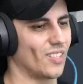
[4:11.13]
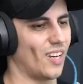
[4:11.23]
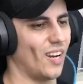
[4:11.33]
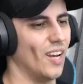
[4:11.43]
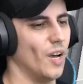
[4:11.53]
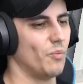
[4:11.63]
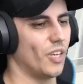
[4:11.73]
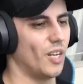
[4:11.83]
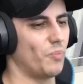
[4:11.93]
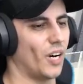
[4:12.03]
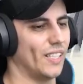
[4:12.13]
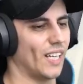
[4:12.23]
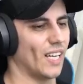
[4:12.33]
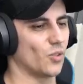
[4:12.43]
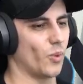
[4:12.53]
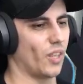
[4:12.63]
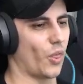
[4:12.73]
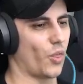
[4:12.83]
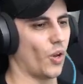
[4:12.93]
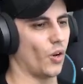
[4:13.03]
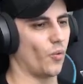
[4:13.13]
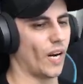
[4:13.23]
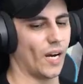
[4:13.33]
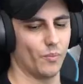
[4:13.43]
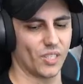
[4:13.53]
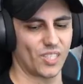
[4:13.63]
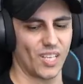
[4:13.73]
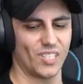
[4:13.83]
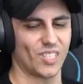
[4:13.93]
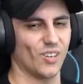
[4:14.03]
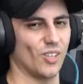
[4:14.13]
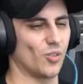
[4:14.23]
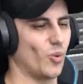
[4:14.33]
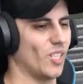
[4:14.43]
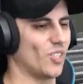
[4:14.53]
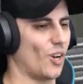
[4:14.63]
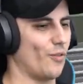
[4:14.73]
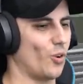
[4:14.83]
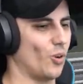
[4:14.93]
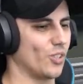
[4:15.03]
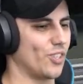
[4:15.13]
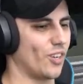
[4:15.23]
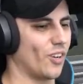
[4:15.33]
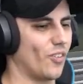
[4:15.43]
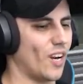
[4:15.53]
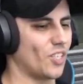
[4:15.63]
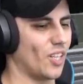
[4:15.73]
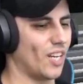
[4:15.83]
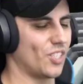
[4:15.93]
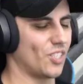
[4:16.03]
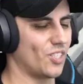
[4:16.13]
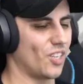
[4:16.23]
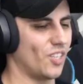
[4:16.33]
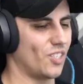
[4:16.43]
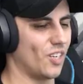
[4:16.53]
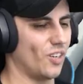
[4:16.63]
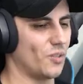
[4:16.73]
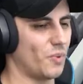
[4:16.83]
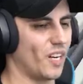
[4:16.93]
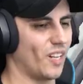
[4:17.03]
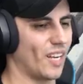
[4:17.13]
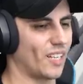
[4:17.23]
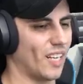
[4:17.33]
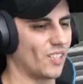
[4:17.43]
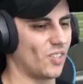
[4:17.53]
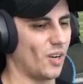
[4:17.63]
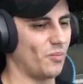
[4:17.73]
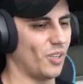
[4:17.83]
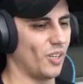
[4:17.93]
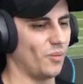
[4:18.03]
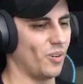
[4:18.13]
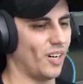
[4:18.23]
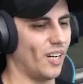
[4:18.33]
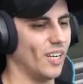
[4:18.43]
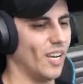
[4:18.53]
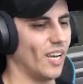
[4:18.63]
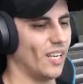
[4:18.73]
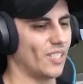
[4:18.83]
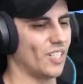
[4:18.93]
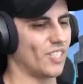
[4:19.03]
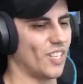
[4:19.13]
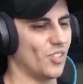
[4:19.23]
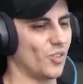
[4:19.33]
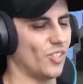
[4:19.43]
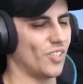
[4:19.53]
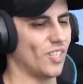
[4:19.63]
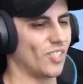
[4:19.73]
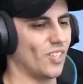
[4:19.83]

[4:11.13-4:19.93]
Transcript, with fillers: So PewDiePie does win the third round, but T-Series wins overall. So congratulations, T-Series. Better luck next time, PewDiePie. And it's just interesting.